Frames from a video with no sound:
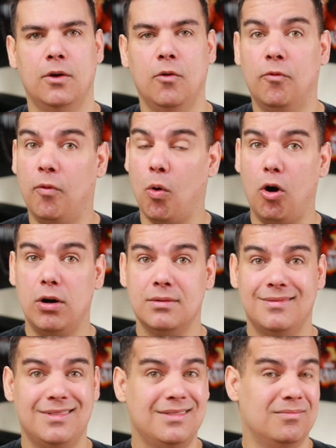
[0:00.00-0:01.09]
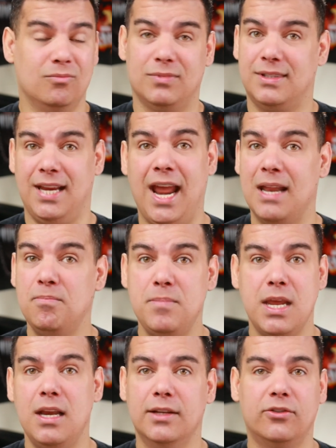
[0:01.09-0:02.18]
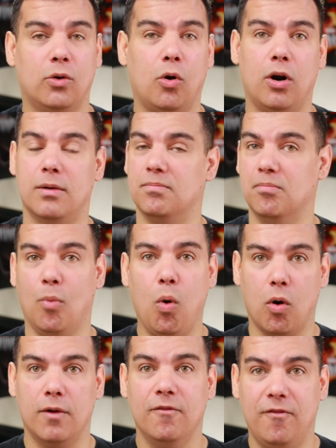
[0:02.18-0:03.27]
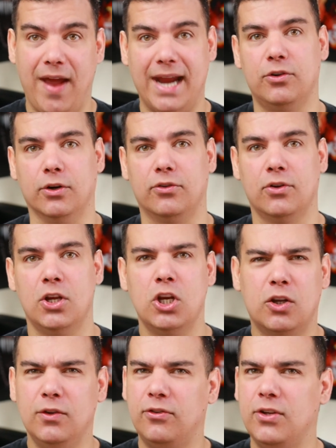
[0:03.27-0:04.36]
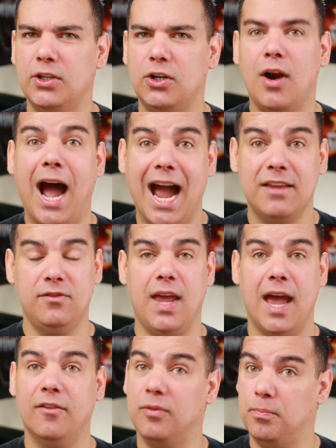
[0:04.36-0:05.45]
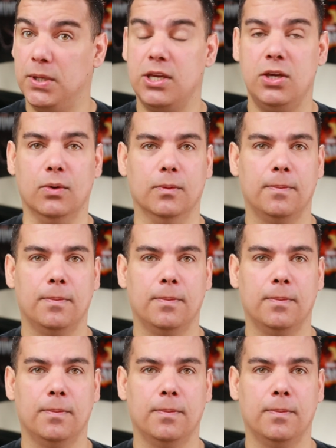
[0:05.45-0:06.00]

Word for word: For 10 millions or more vectors, consider IVF PQ.